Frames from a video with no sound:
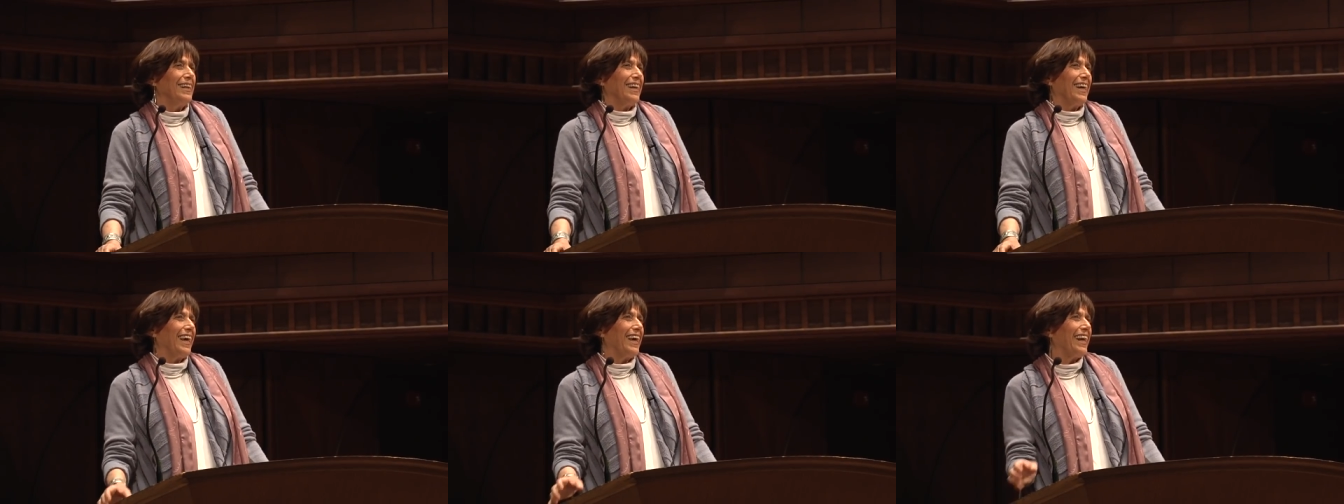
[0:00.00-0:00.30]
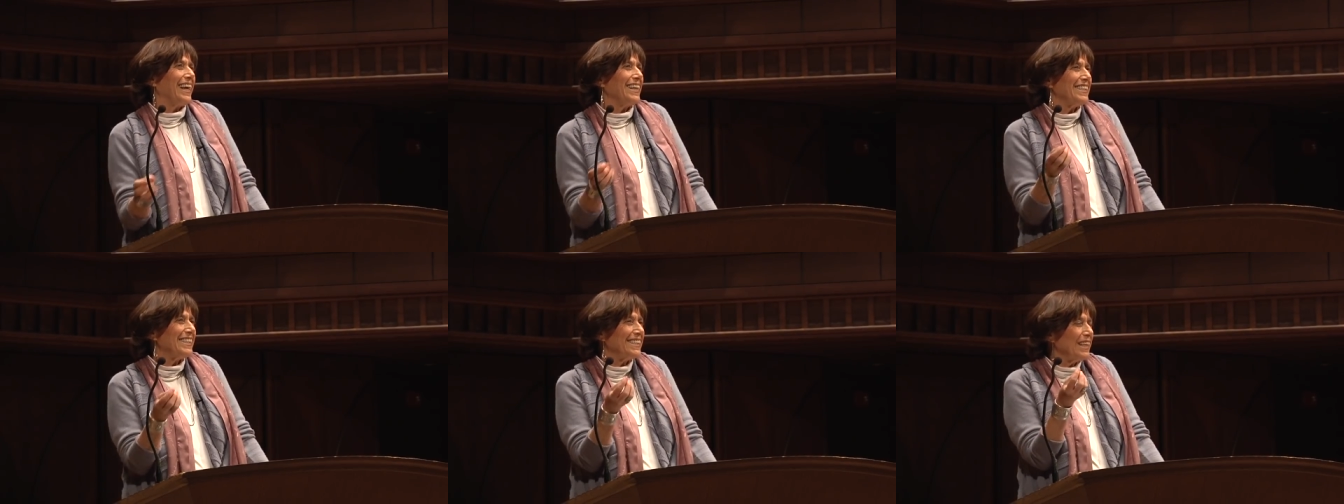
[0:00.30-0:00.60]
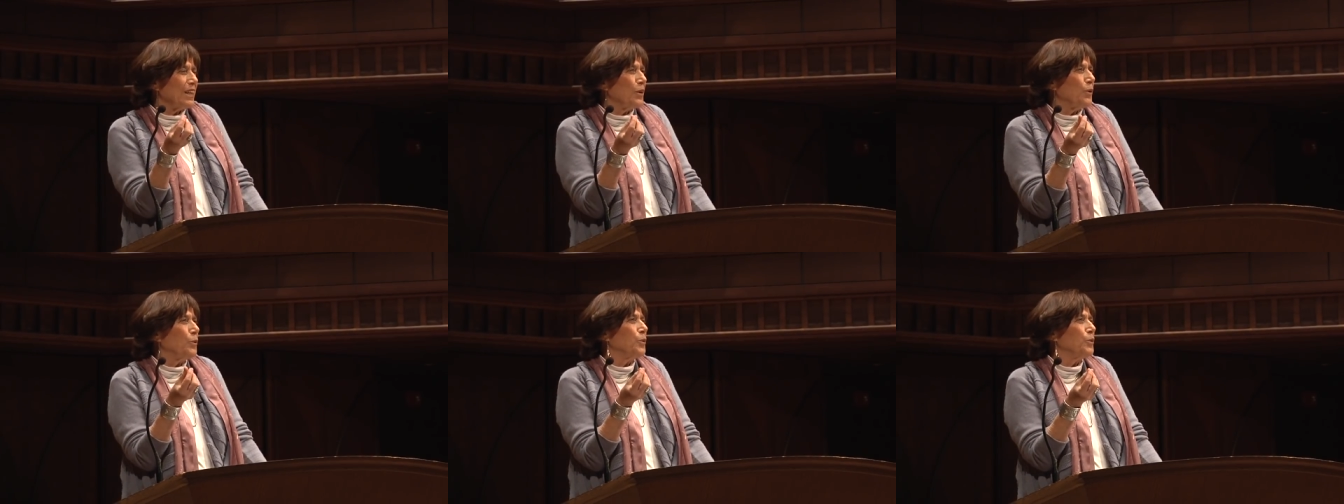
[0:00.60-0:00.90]
and I
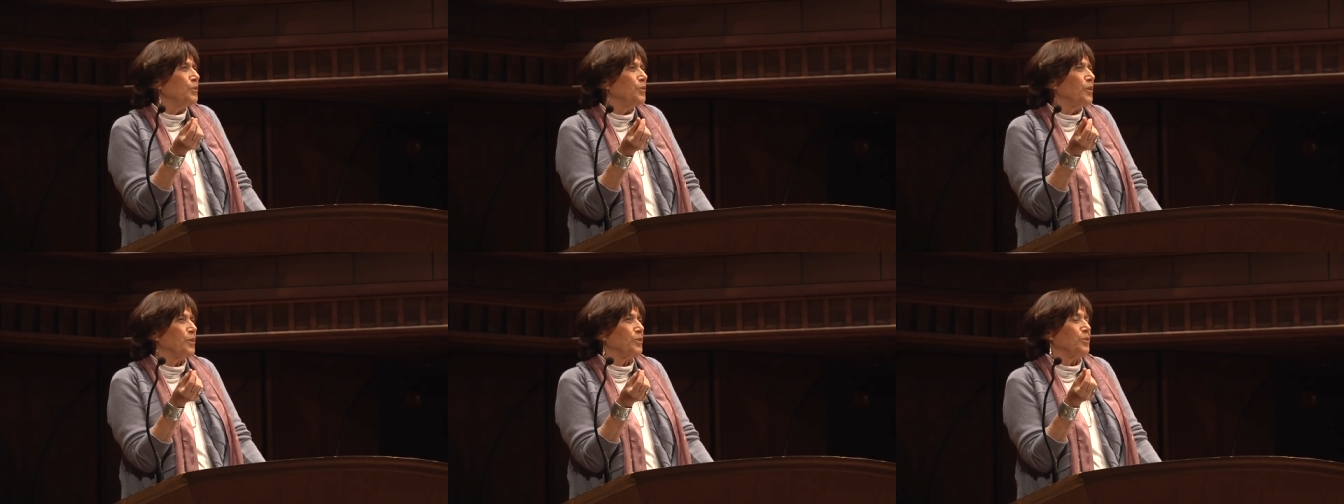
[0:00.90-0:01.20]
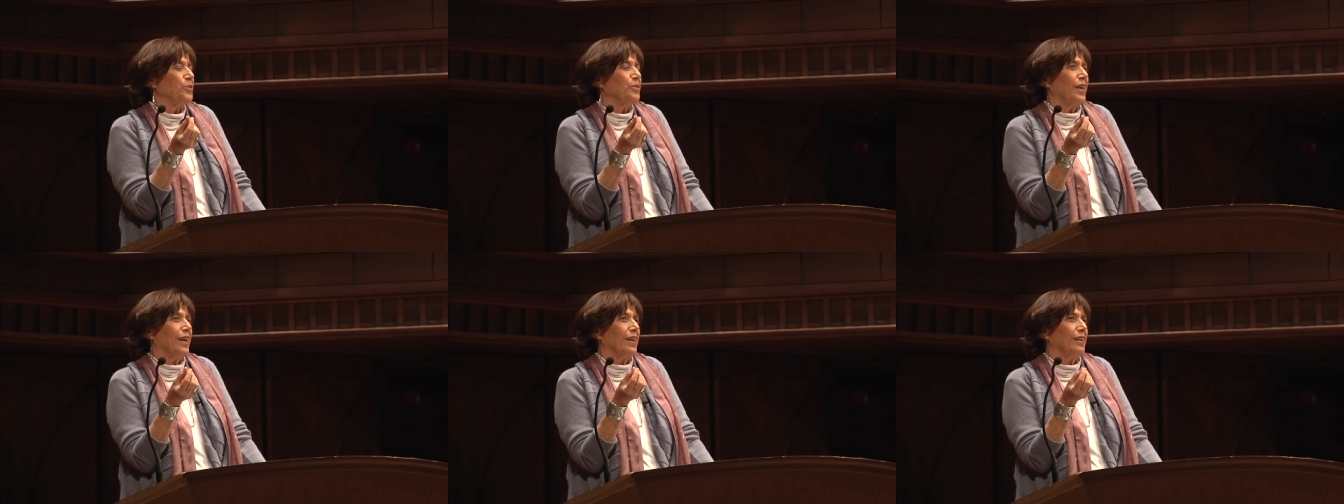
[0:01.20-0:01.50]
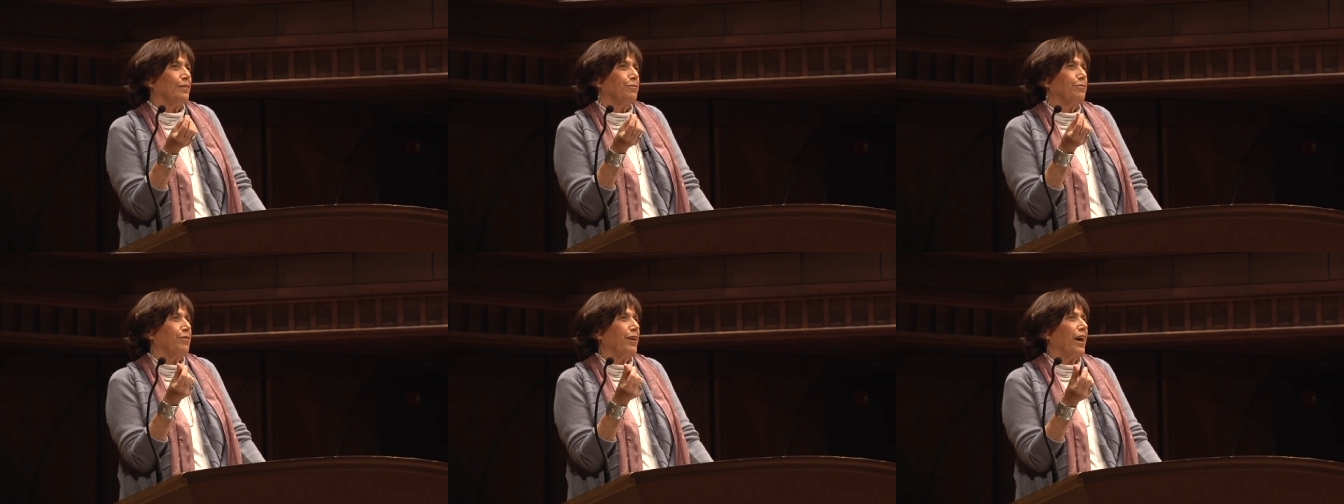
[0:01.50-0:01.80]
still hold on to that
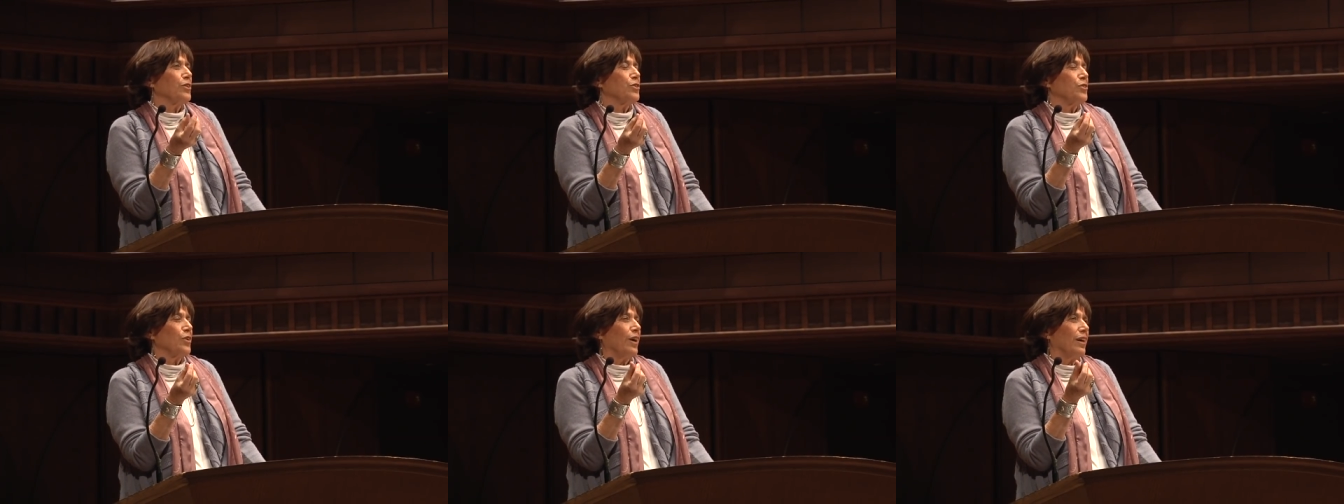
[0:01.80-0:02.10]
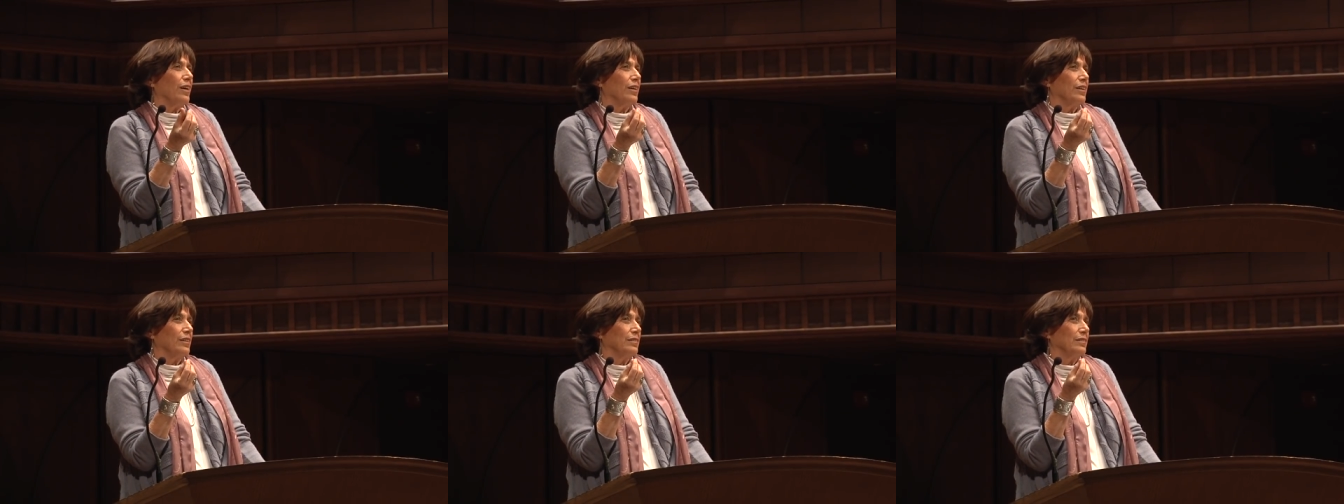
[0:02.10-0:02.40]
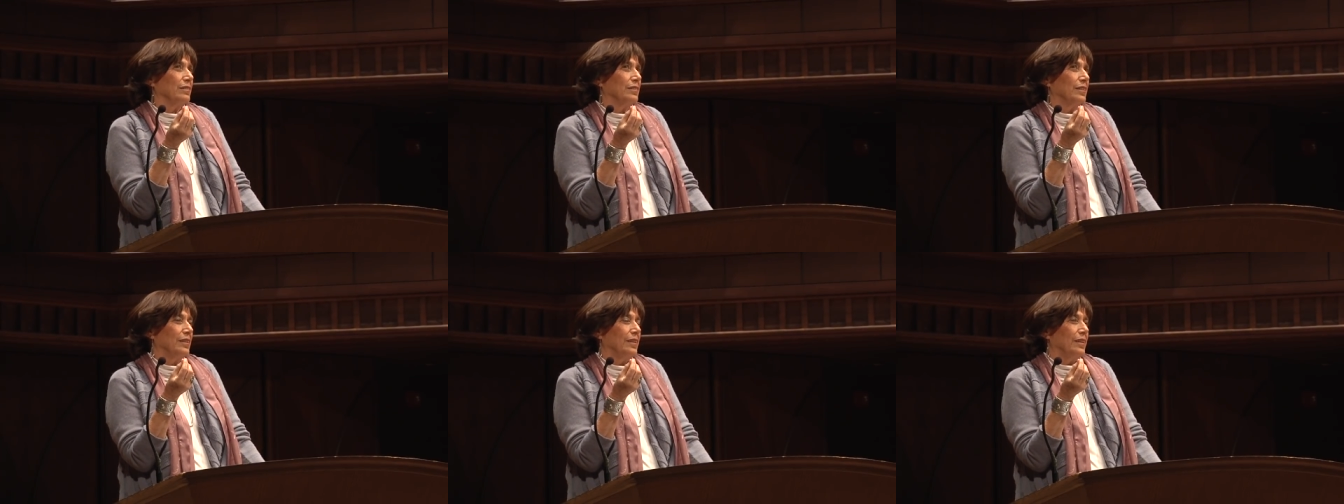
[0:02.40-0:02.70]
fragile
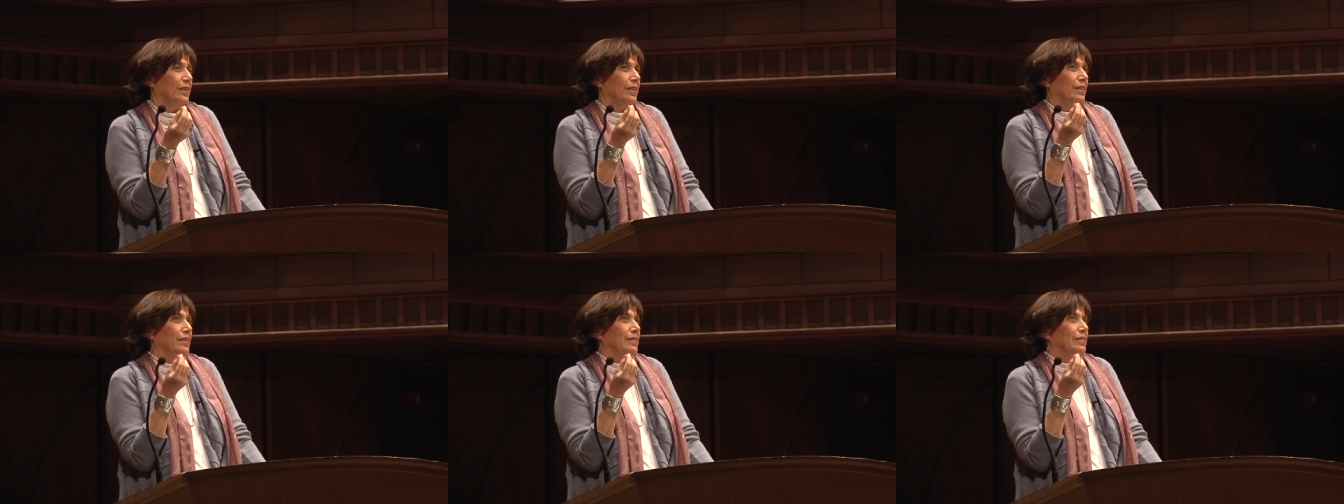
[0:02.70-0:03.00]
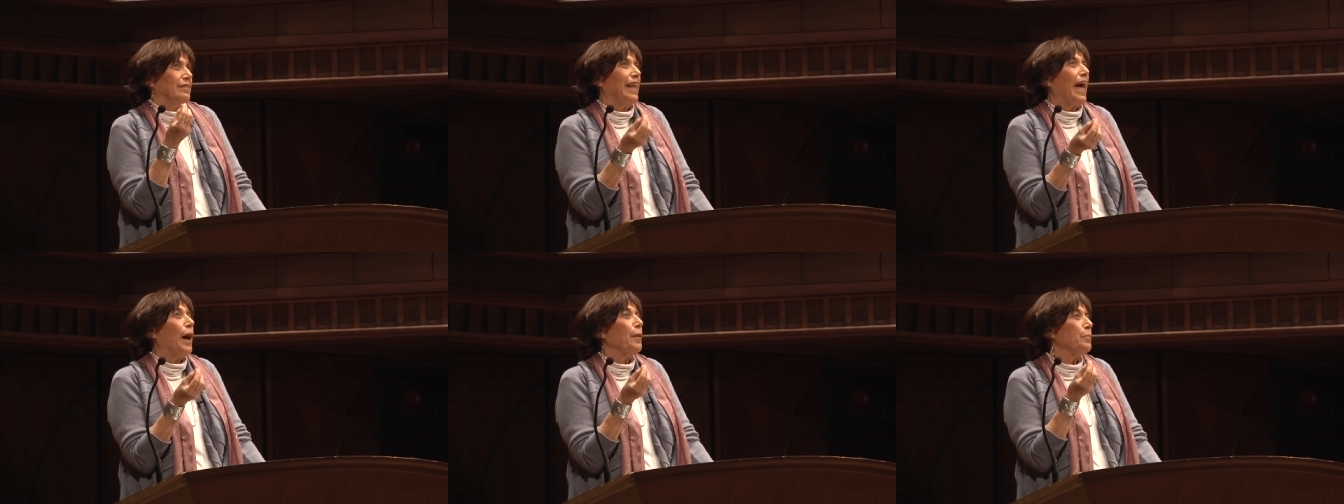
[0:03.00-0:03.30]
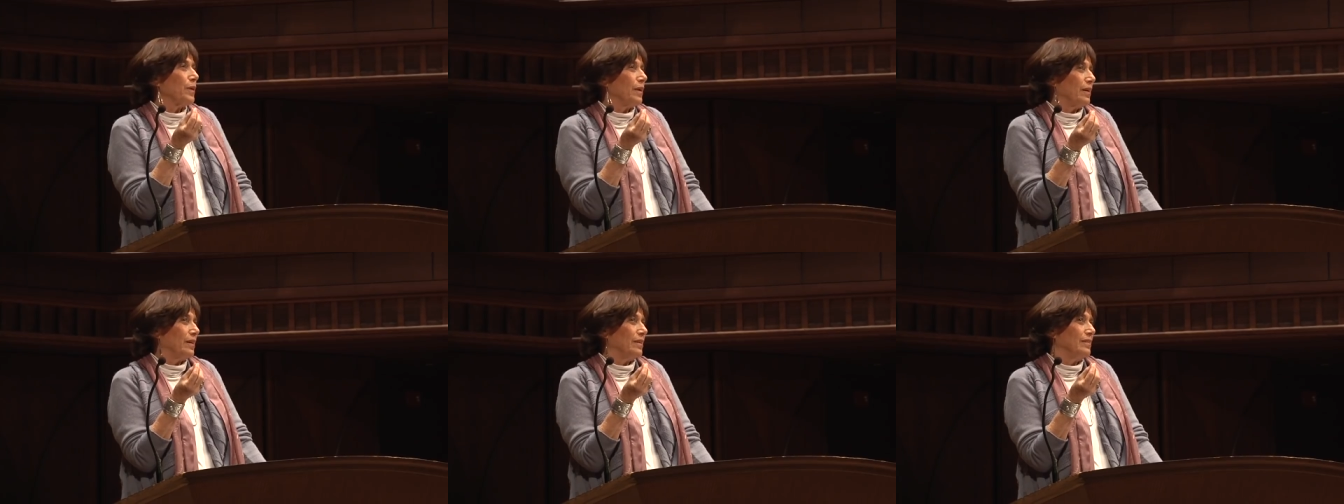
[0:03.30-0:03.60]

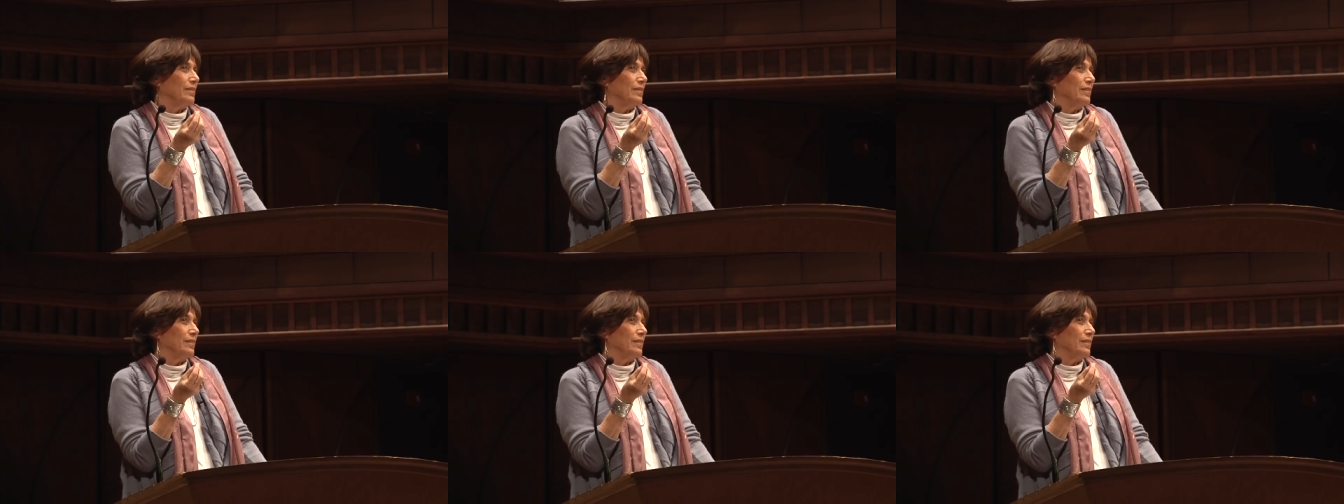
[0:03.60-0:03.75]
napkin